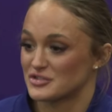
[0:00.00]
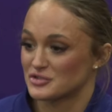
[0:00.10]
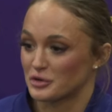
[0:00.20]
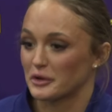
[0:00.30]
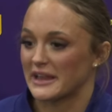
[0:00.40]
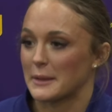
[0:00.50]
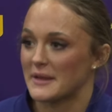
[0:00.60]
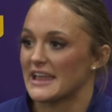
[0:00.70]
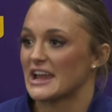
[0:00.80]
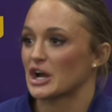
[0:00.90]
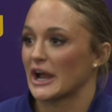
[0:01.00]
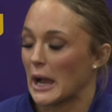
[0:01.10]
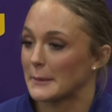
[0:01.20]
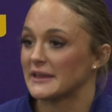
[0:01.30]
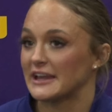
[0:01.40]
truly commit here and
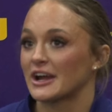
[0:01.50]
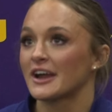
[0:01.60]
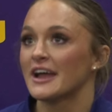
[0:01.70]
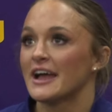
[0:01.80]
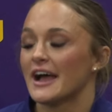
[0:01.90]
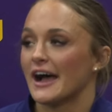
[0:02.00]
come here.